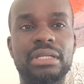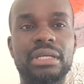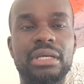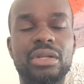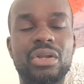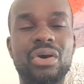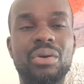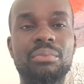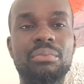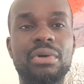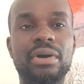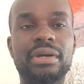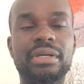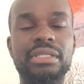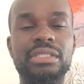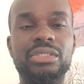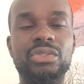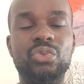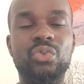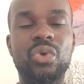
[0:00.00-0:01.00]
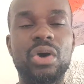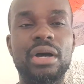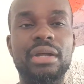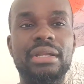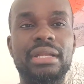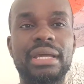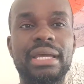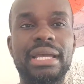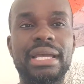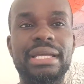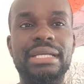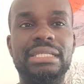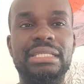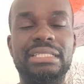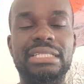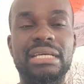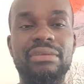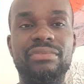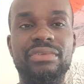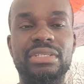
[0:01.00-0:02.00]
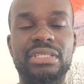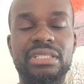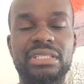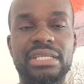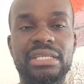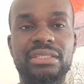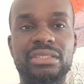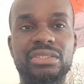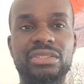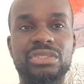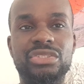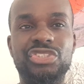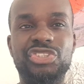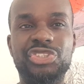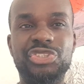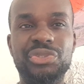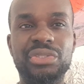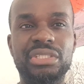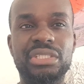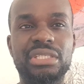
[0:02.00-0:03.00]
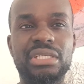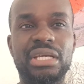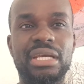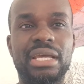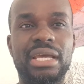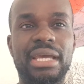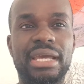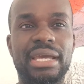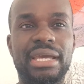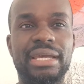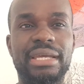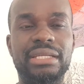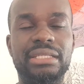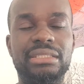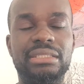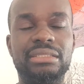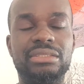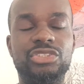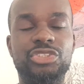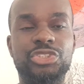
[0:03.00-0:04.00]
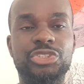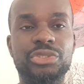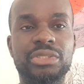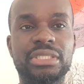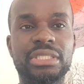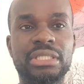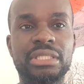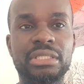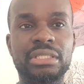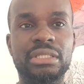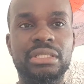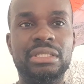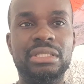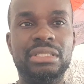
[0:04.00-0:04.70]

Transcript: The number is one eight seven six, three eight three,